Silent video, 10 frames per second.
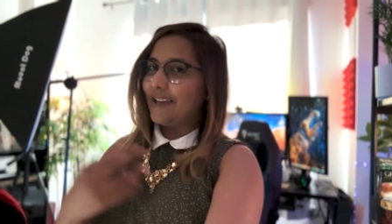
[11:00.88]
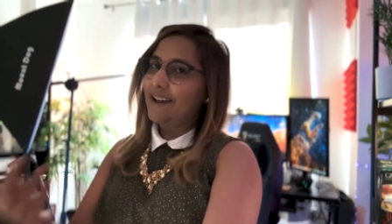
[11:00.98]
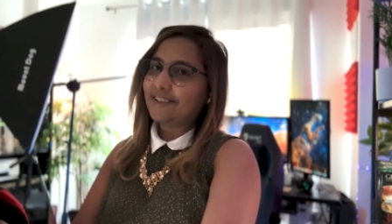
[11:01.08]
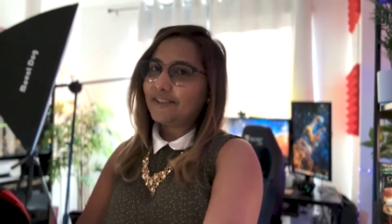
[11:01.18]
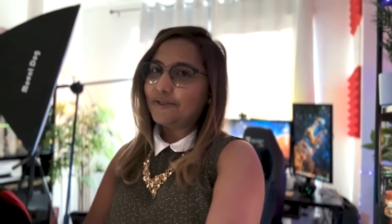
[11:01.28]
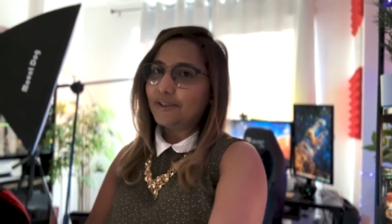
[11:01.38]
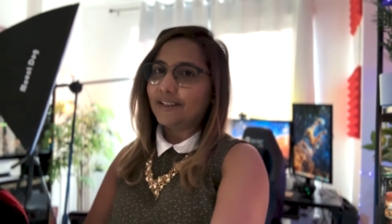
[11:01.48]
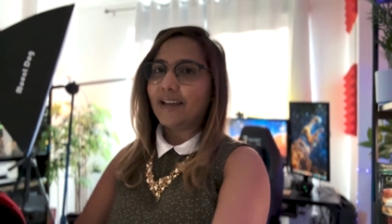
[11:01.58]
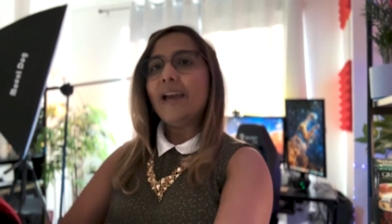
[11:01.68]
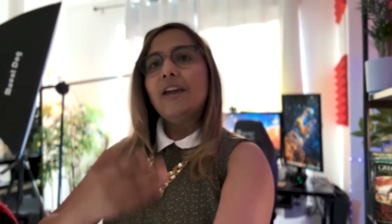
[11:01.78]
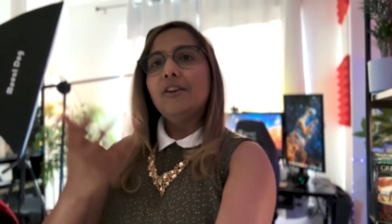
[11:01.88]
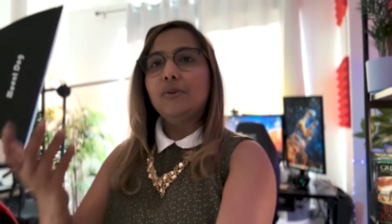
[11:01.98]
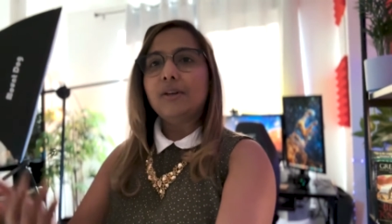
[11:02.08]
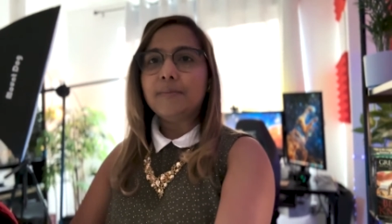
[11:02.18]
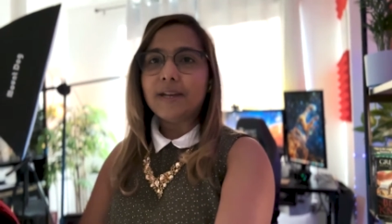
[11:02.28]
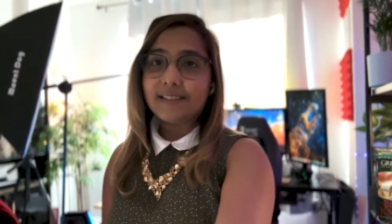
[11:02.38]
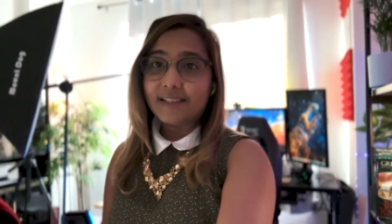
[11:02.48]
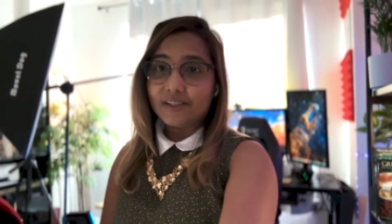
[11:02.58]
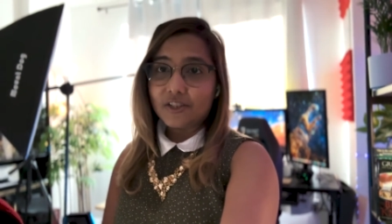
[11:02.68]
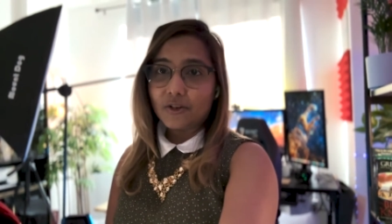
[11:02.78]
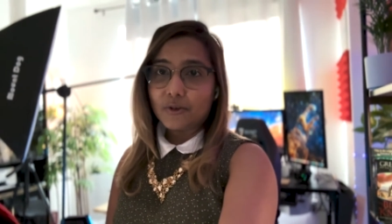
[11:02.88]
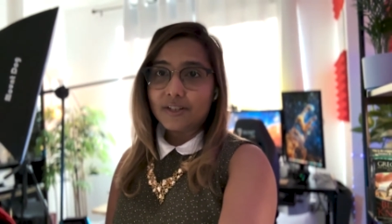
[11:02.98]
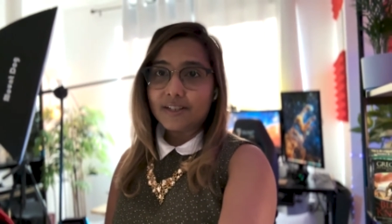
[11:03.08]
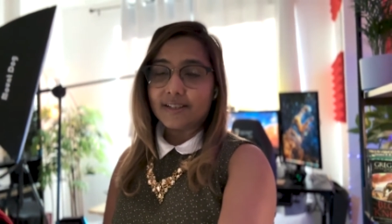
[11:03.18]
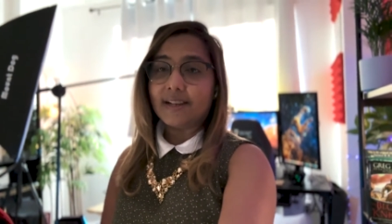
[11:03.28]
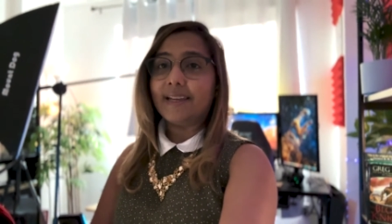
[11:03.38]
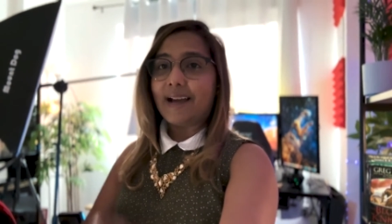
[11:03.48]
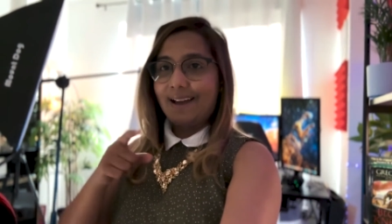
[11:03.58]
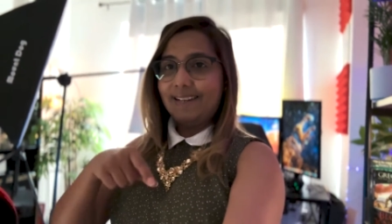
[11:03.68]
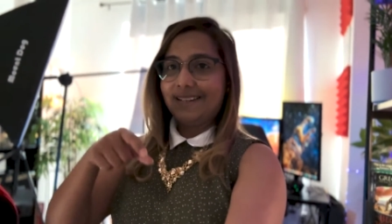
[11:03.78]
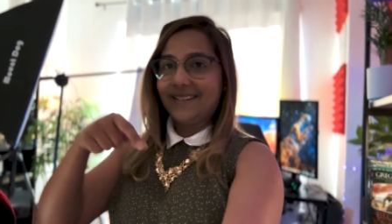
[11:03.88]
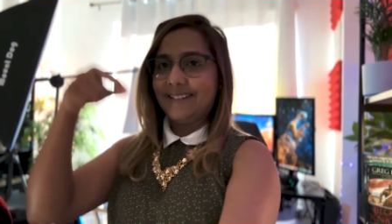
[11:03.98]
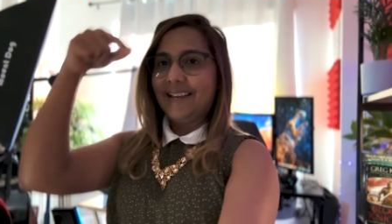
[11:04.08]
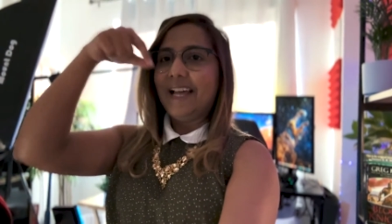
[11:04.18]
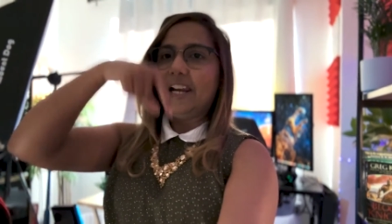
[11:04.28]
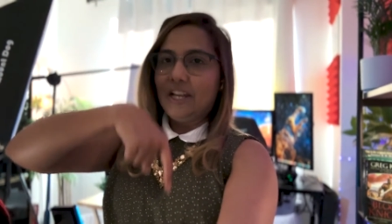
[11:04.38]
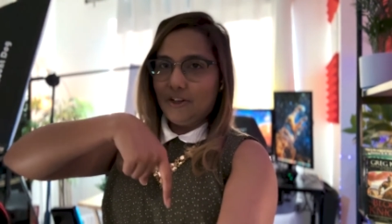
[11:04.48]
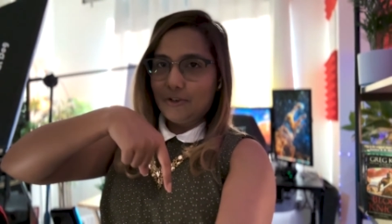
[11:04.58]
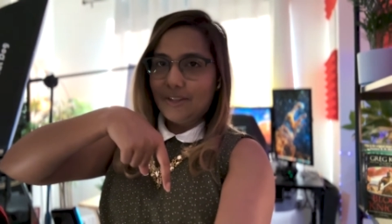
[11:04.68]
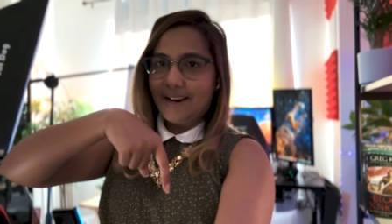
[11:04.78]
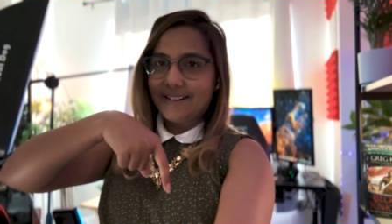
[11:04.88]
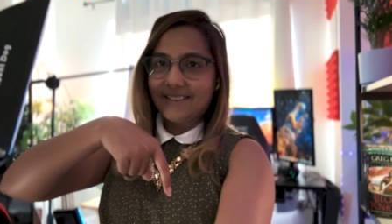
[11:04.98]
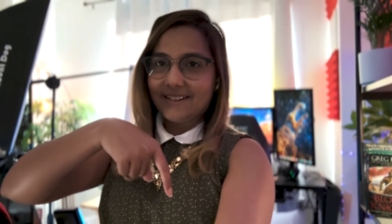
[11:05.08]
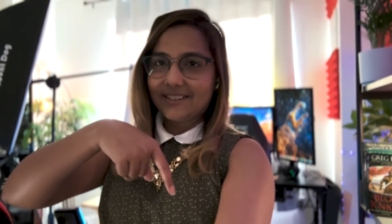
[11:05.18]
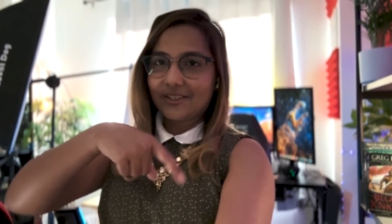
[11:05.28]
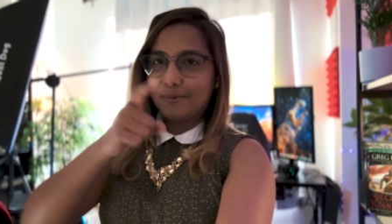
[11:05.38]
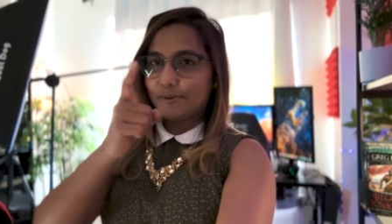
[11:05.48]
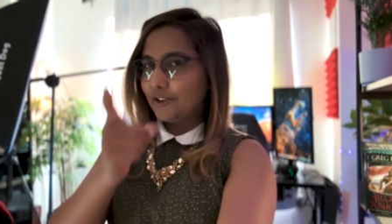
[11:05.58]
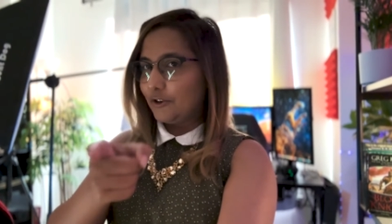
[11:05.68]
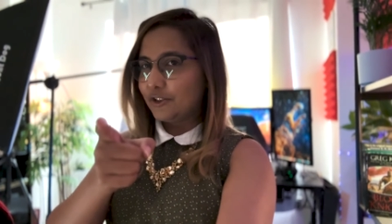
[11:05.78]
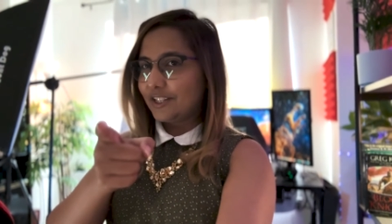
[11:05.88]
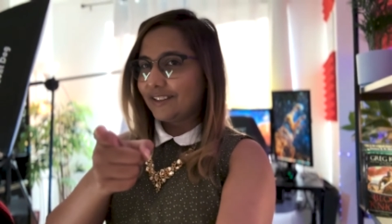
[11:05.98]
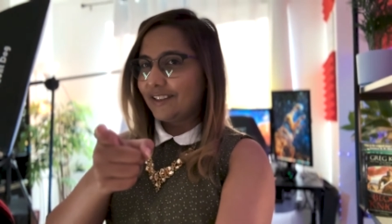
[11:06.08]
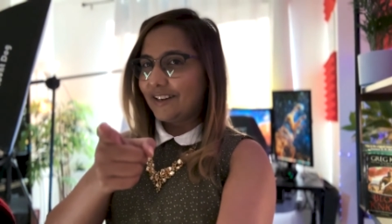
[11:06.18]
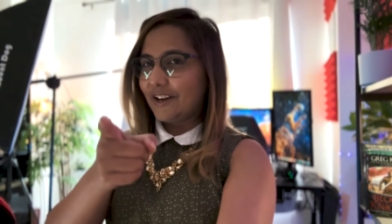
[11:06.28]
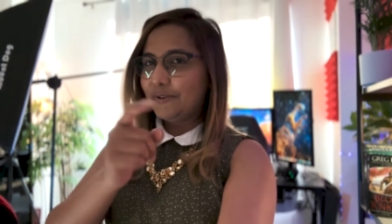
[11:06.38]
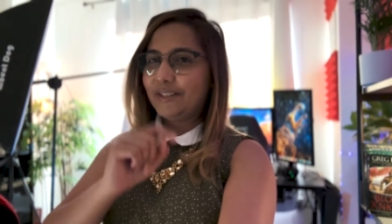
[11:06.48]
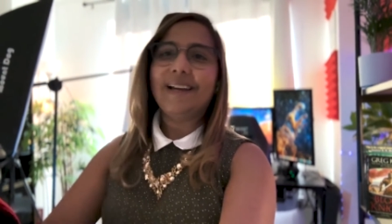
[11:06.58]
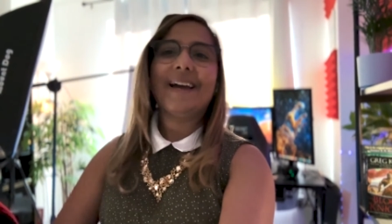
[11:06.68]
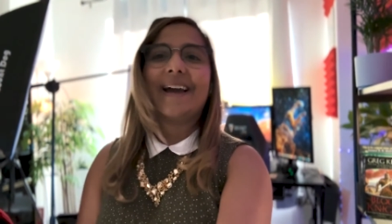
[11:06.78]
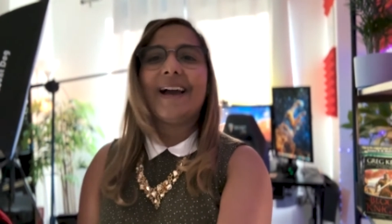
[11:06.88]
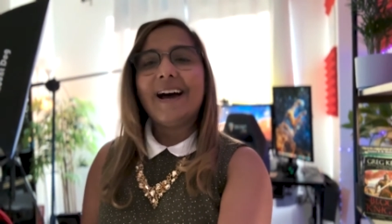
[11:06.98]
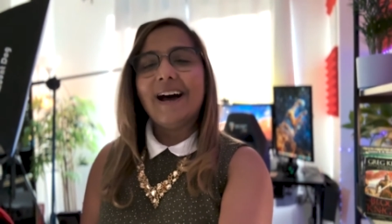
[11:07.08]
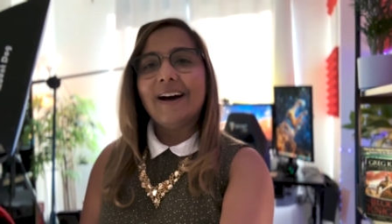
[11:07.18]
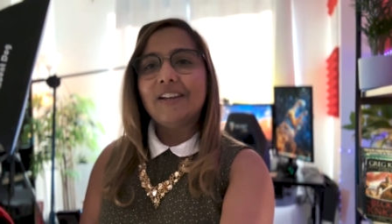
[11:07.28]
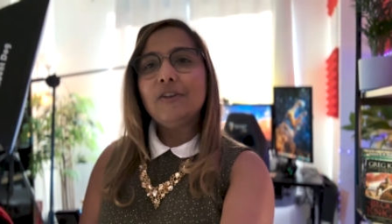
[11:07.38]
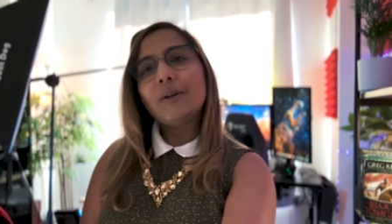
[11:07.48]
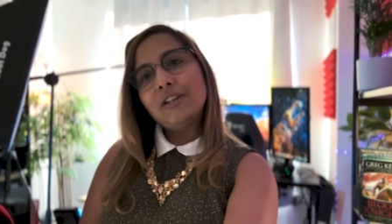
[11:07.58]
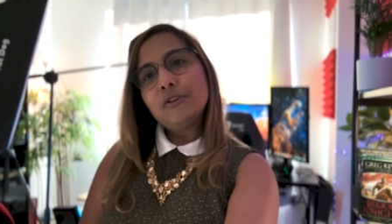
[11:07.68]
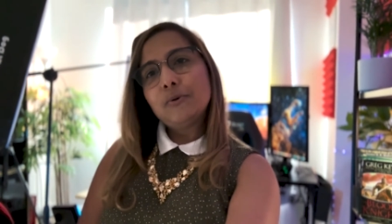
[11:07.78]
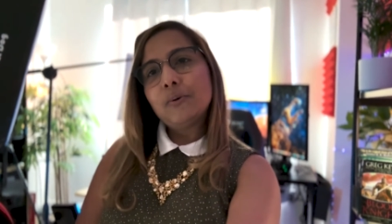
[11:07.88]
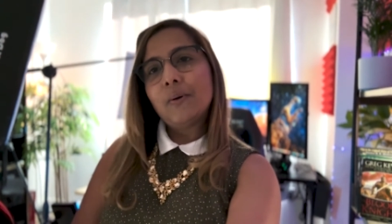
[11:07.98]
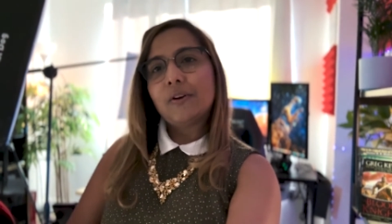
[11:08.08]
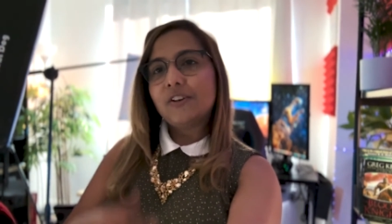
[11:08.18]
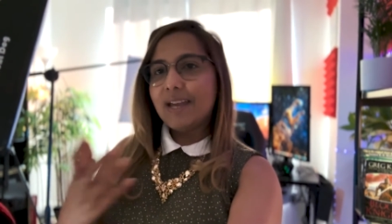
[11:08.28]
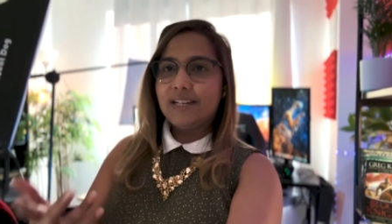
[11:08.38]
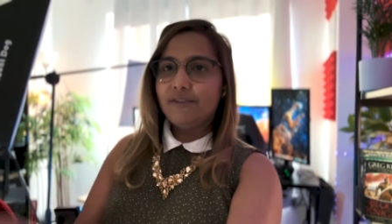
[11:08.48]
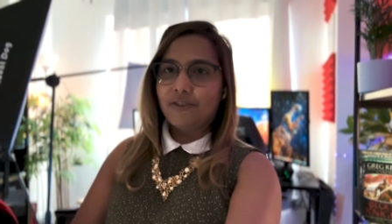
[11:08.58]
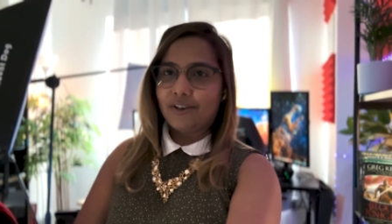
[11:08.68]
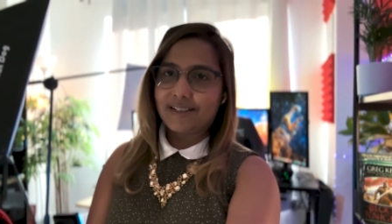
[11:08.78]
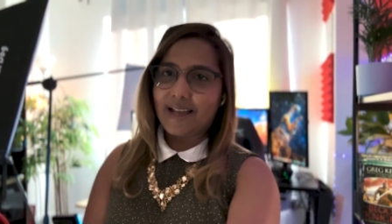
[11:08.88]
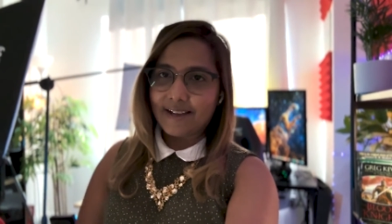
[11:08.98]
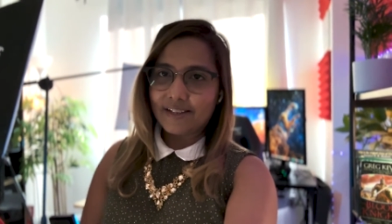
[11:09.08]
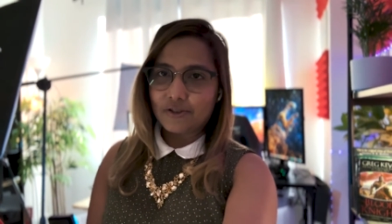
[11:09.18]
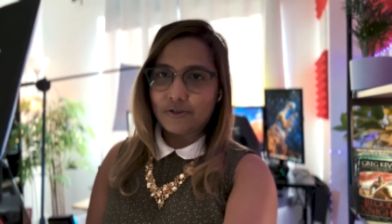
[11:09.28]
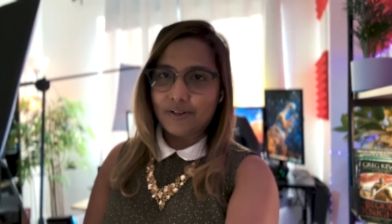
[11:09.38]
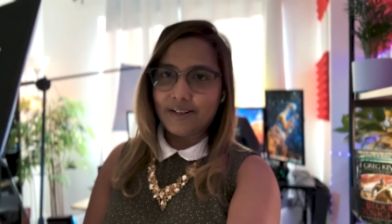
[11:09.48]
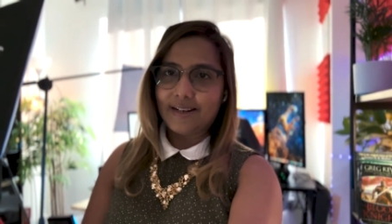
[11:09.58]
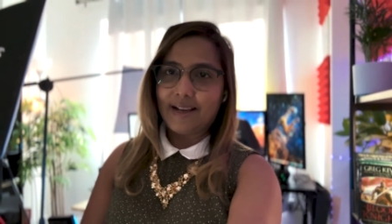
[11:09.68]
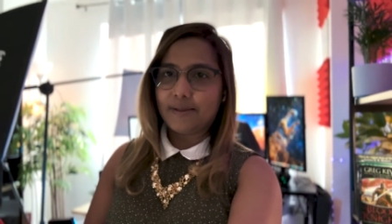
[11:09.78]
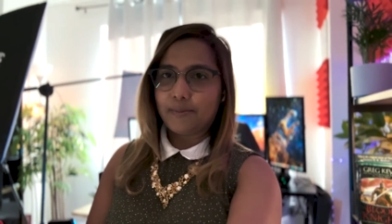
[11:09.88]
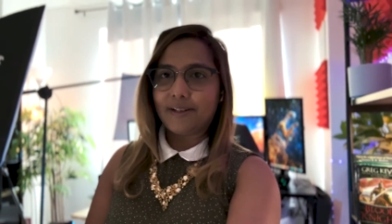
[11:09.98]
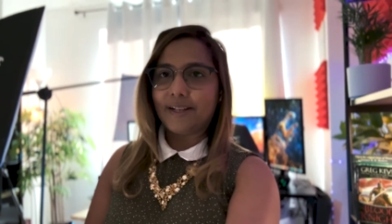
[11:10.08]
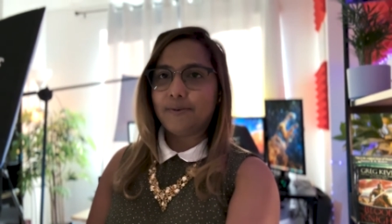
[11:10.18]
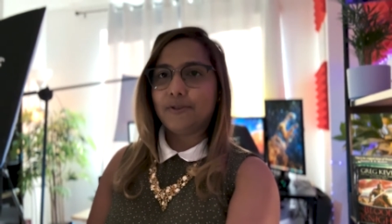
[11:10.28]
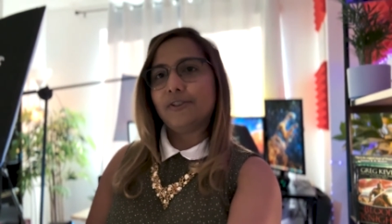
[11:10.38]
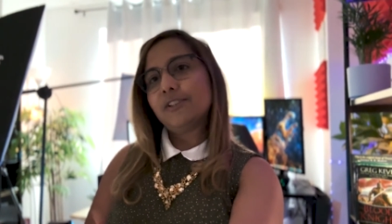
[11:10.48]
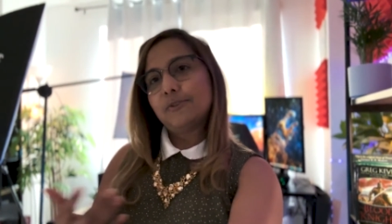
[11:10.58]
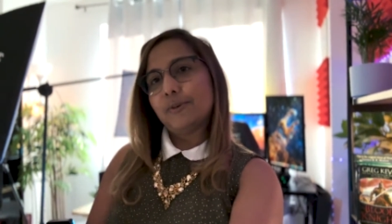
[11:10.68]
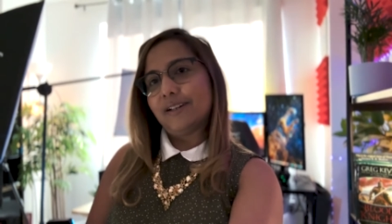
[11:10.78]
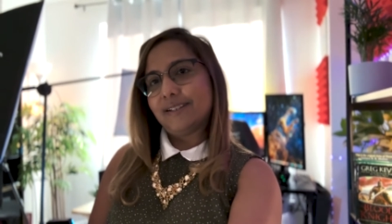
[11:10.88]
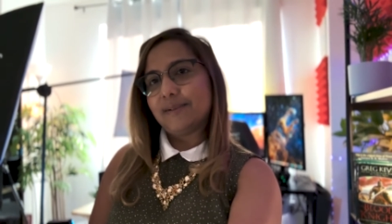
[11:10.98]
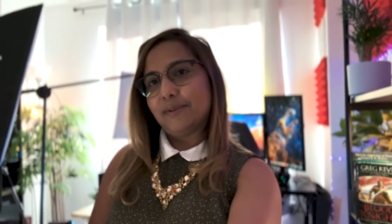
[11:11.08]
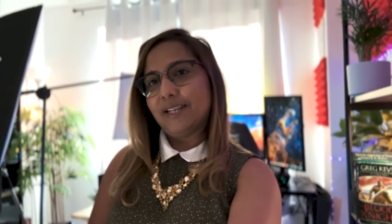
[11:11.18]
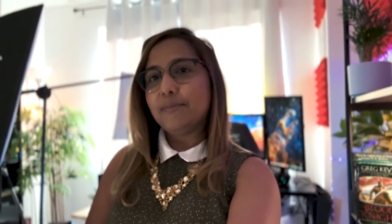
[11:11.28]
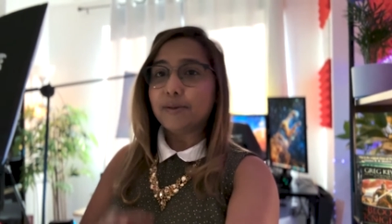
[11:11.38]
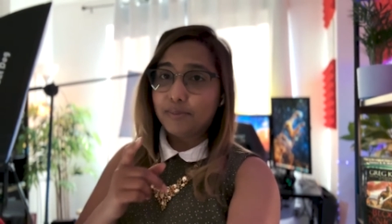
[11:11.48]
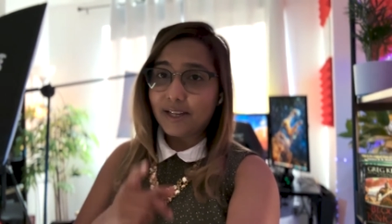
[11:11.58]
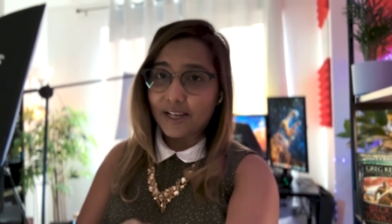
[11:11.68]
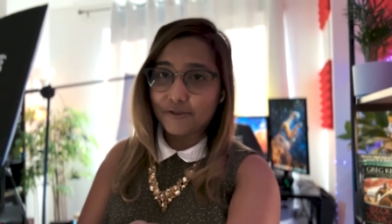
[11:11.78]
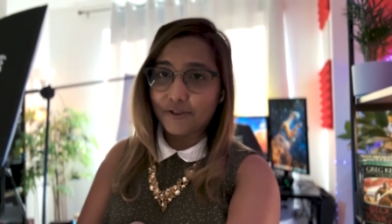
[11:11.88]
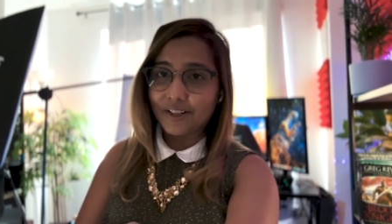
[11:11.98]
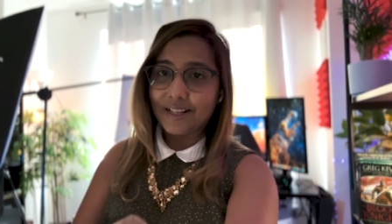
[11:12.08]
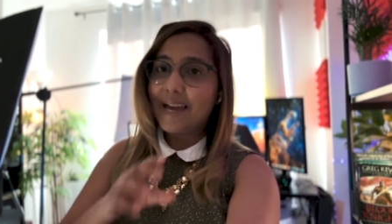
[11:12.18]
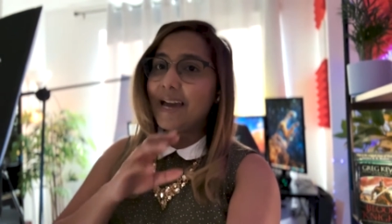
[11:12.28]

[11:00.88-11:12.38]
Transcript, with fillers: as a student. You can make Skillshare courses like I did. Link to that in the description. Go check that out uh, you can do creative works as a student as a part-time student to earn some money but be careful